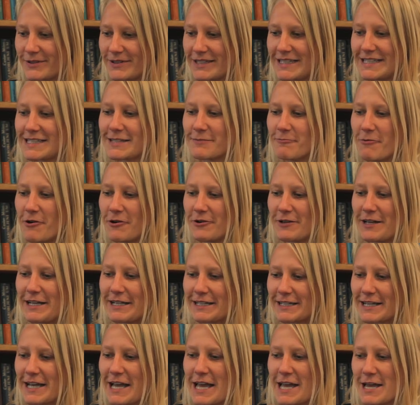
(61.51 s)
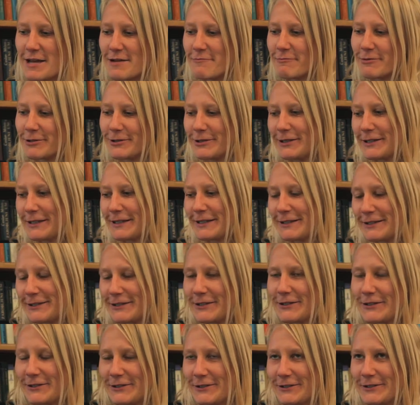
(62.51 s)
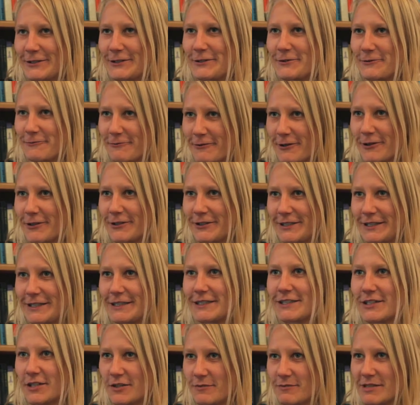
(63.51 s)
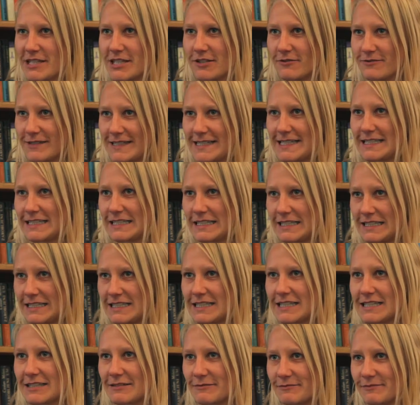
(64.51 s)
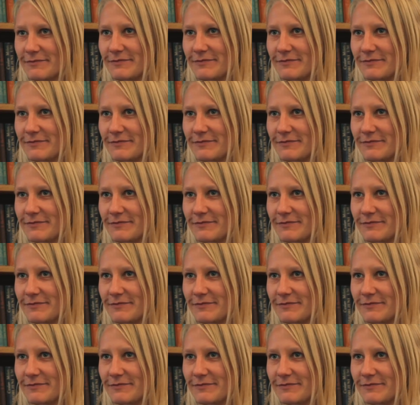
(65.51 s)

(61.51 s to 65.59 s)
it's more like building alternative world in terms of cities.